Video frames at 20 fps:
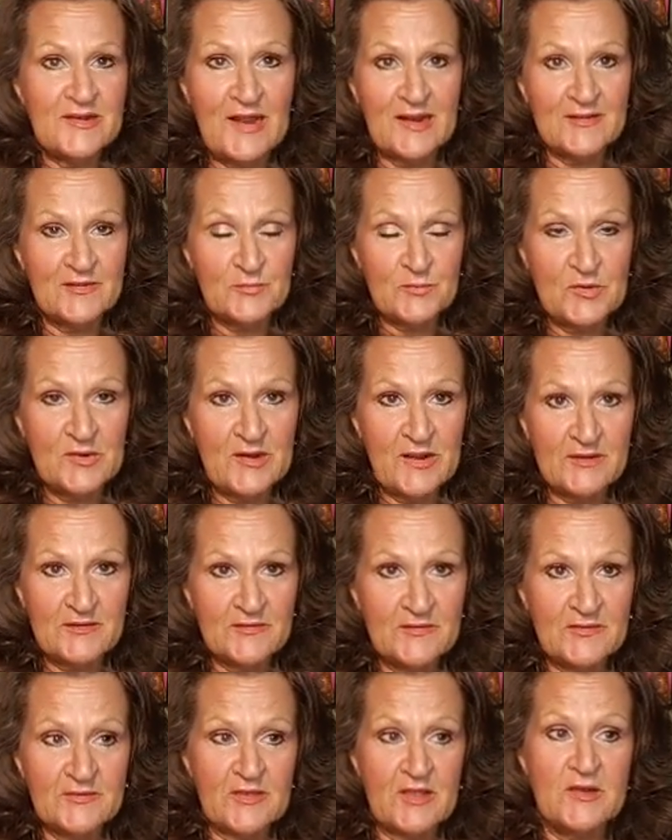not as
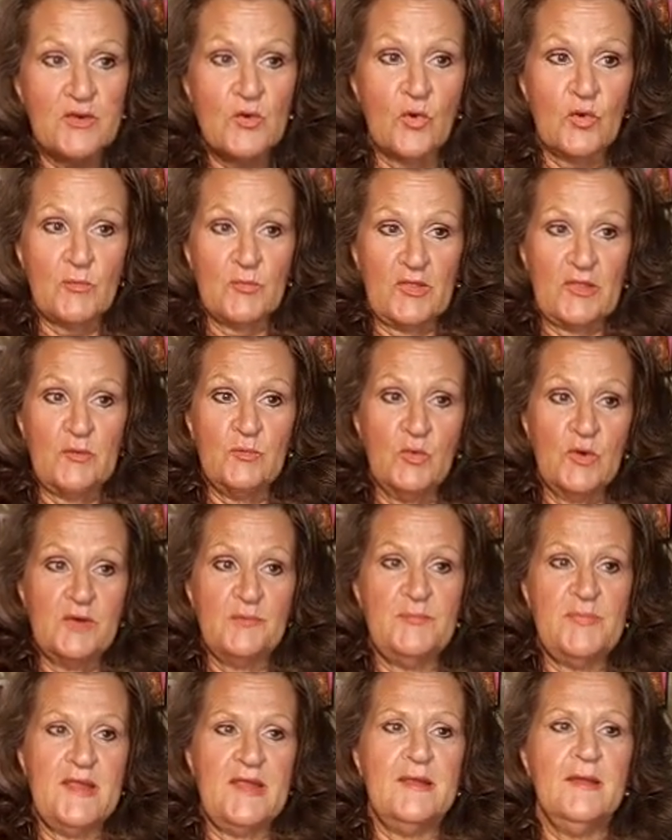productive as I normally would
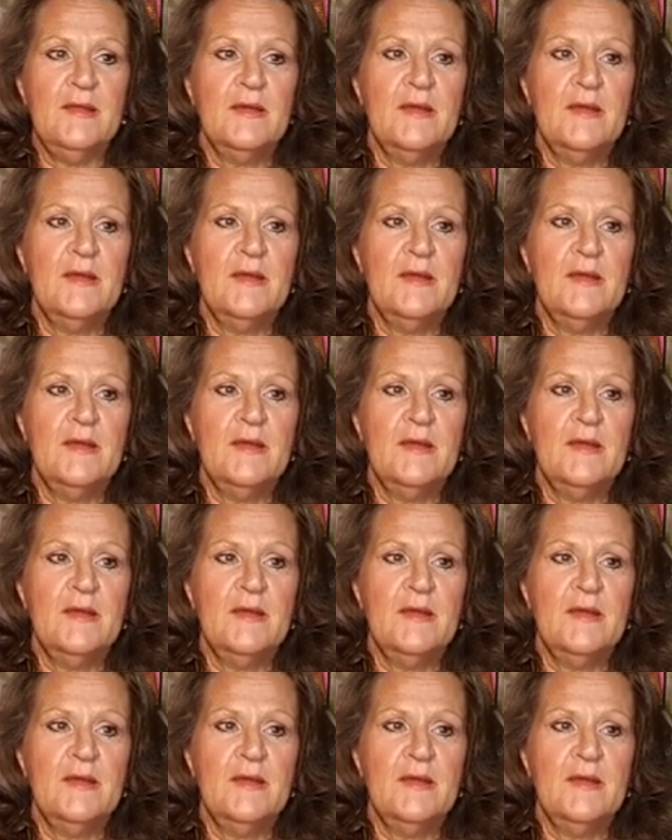be.